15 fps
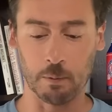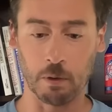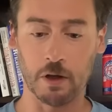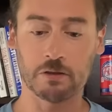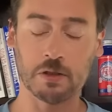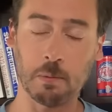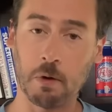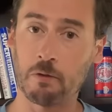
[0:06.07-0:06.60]

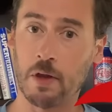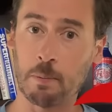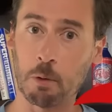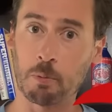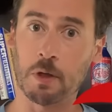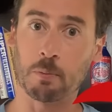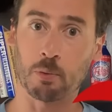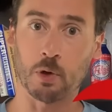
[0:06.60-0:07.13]
while some of them
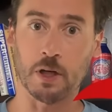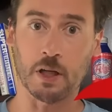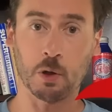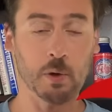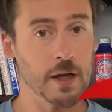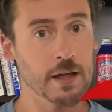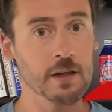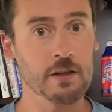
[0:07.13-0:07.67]
will be pretty
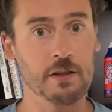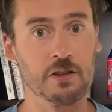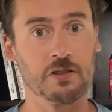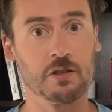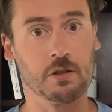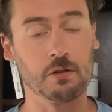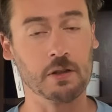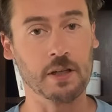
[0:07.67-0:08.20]
quick,
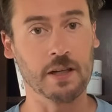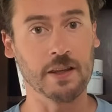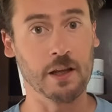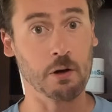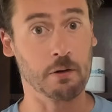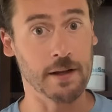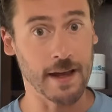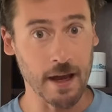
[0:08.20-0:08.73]
considering they
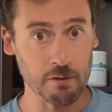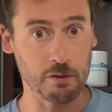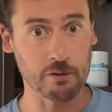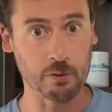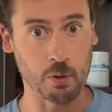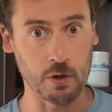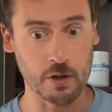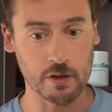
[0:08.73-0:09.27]
don't have a
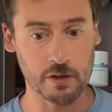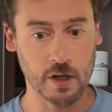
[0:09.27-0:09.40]
forge,